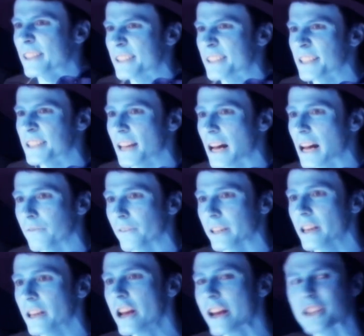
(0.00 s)
film
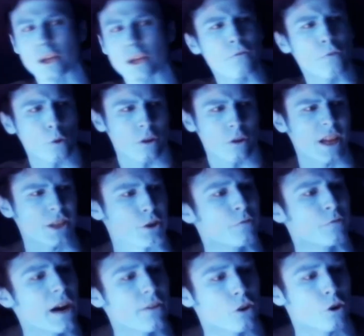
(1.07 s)
universe is,
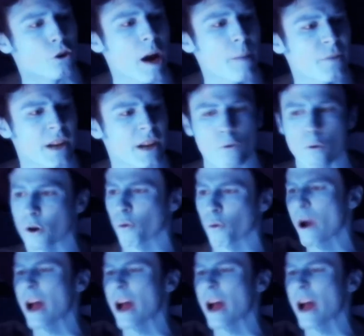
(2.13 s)
because this is what establishes